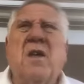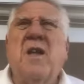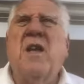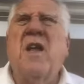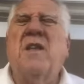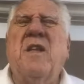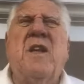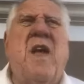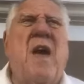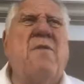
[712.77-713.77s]
Didn't
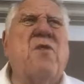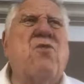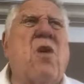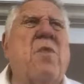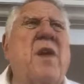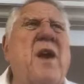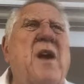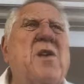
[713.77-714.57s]
they have a trouble in it or